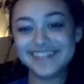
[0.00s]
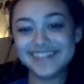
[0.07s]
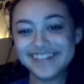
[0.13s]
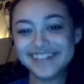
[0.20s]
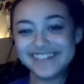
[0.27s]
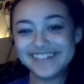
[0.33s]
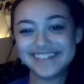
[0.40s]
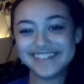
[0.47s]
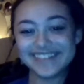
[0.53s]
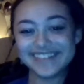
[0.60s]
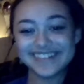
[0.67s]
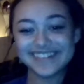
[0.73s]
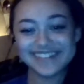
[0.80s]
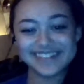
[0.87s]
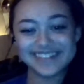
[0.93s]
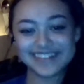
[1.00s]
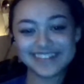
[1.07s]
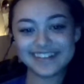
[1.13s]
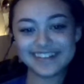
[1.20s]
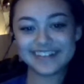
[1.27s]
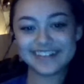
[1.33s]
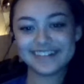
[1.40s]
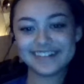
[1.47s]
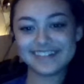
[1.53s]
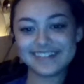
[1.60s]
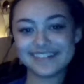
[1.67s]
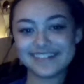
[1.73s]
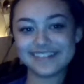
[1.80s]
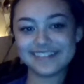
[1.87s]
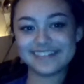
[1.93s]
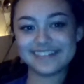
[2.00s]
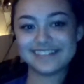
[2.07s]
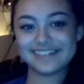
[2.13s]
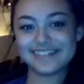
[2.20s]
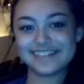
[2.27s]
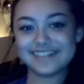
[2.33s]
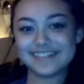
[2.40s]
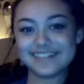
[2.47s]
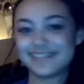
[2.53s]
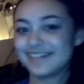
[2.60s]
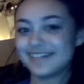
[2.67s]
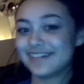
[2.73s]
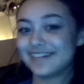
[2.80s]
(silent)